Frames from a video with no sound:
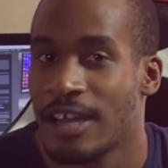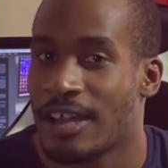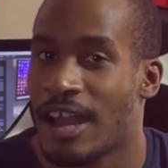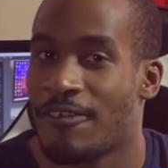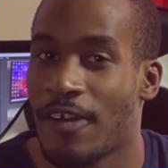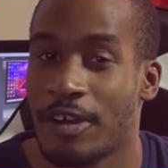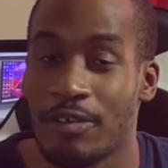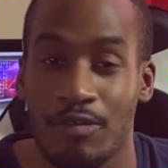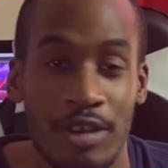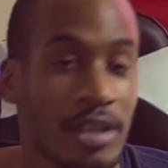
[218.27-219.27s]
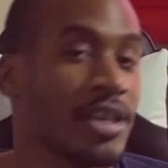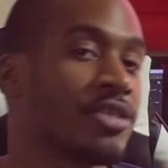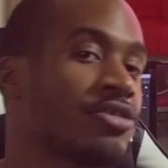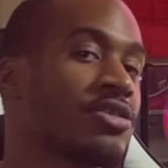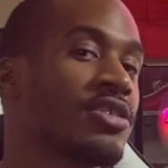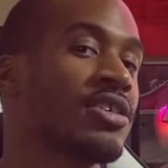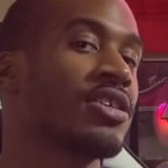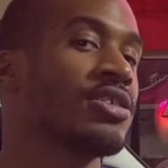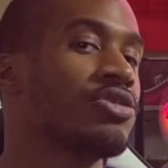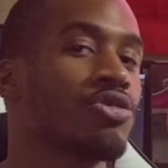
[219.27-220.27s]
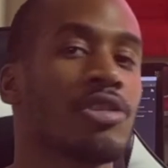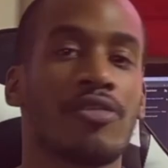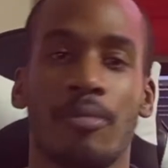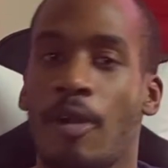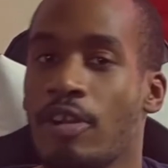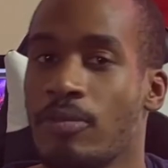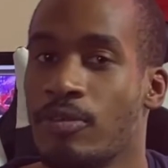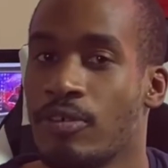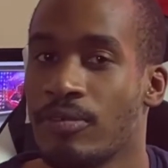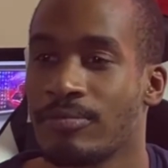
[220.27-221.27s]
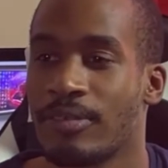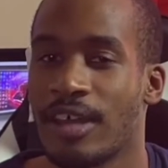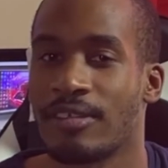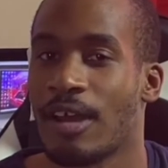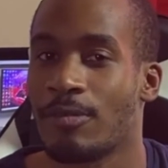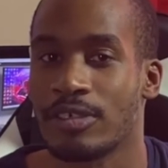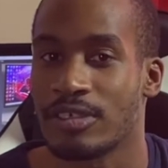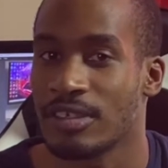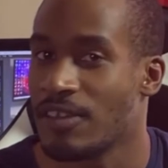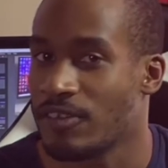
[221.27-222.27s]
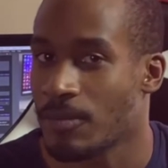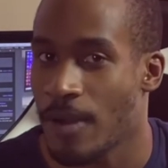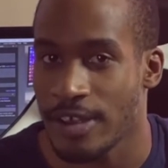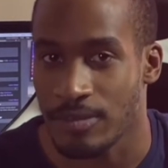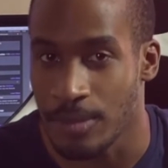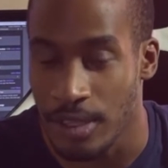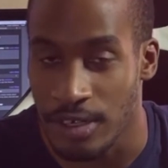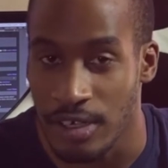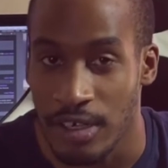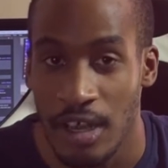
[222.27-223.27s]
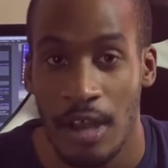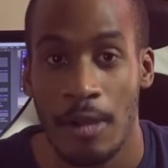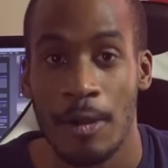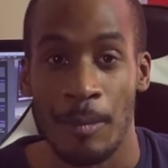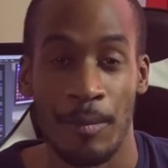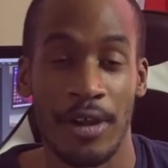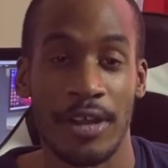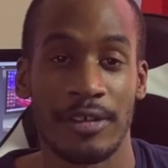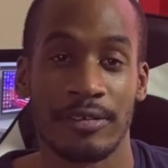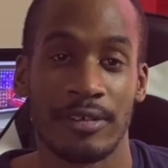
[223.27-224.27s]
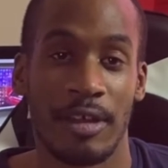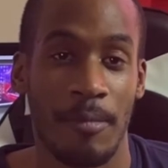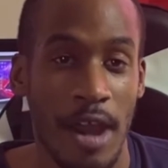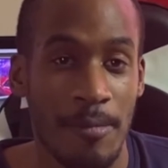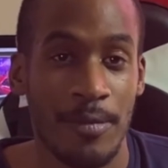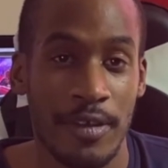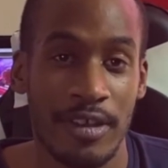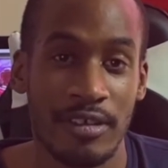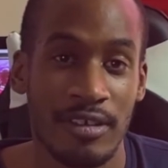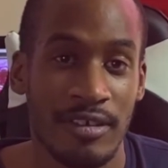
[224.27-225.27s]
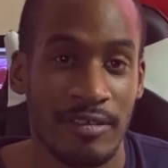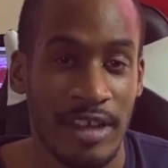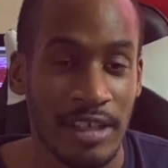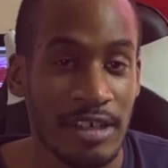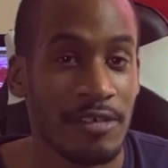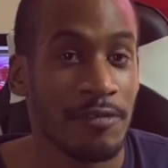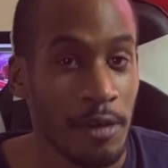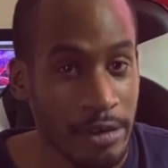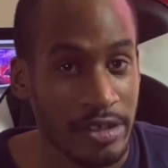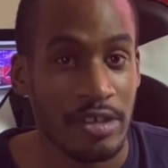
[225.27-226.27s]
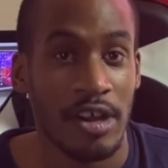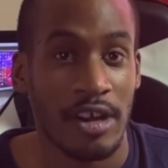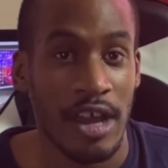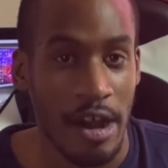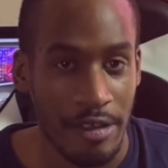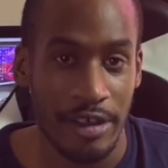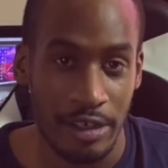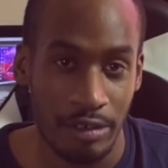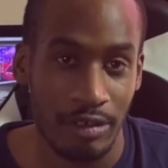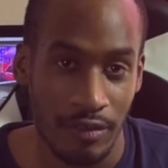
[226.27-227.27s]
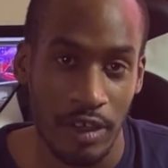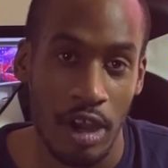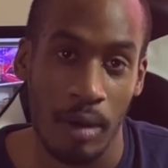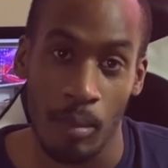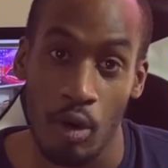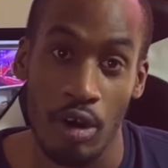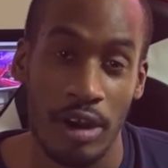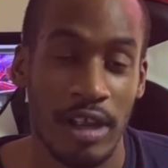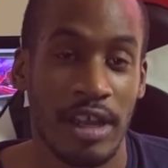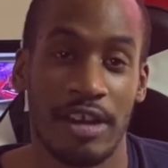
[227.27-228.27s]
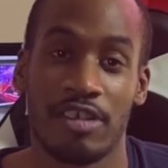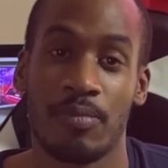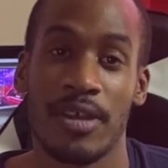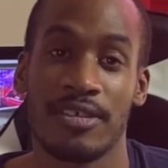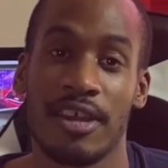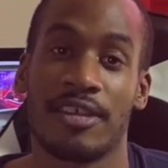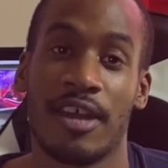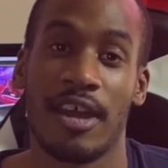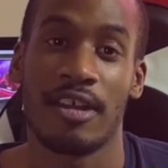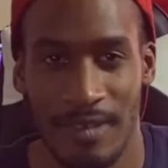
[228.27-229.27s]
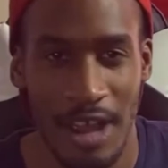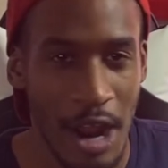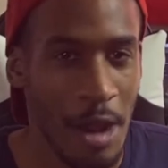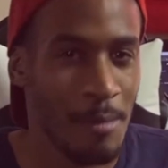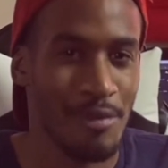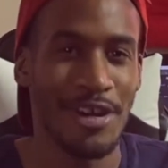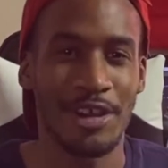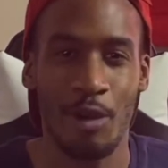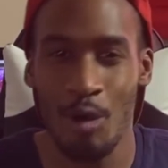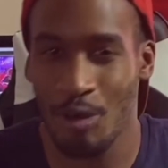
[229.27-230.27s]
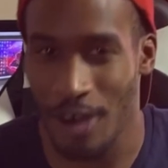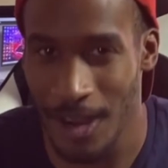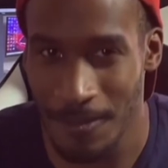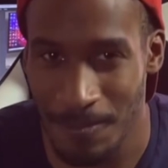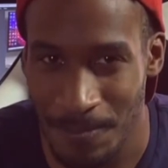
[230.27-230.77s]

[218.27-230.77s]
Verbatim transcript: I found it really interesting and truly remarkable that that was even a possibility. But in my opinion, they need to focus on how they can use VR more in a space like that. Pretty cool, right?